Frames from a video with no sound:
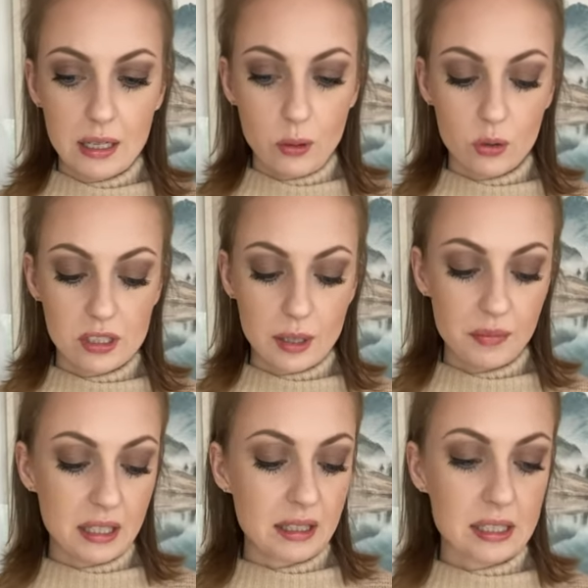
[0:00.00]
or
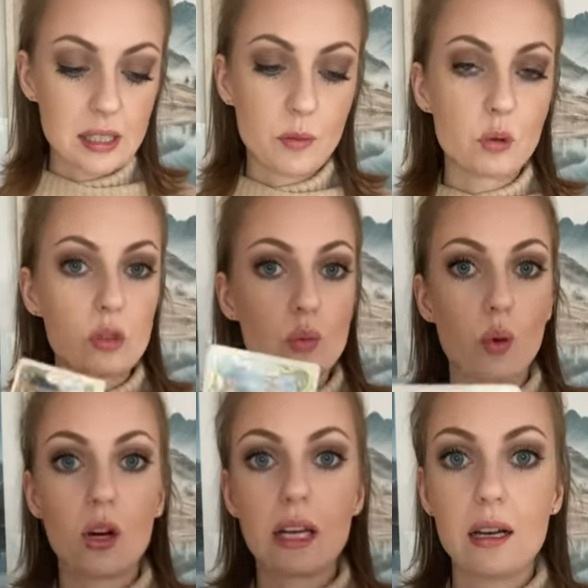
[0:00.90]
something that someone was
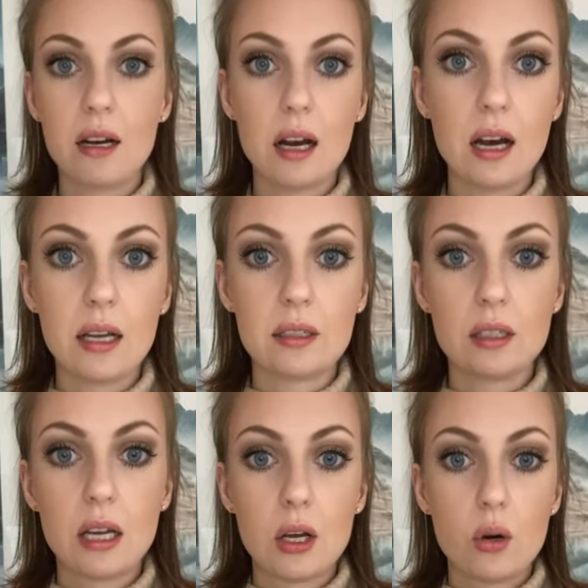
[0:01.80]
working on
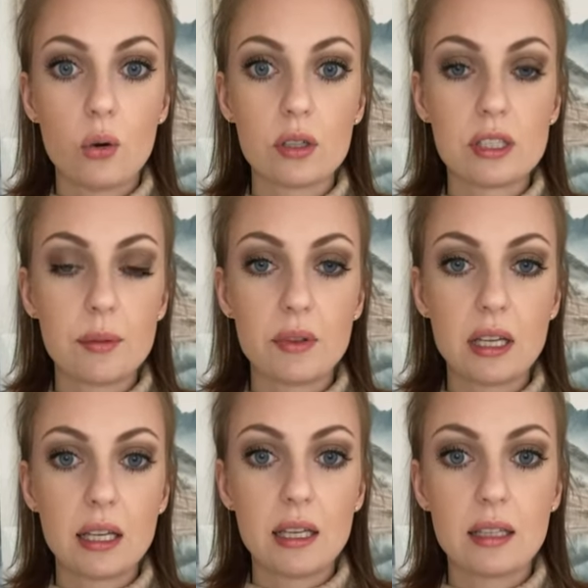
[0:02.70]
or
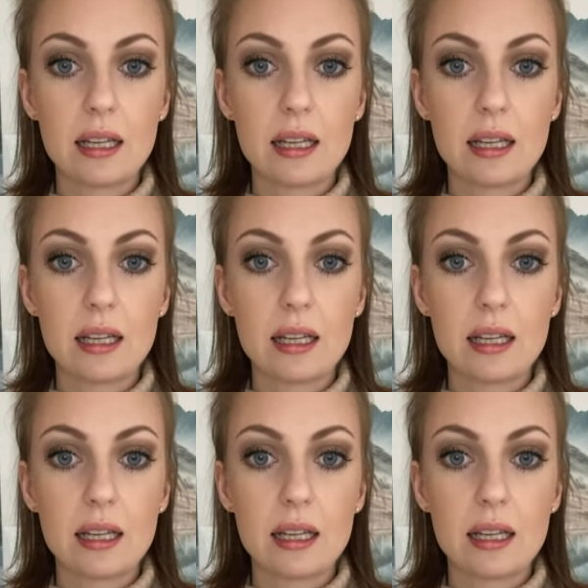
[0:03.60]
something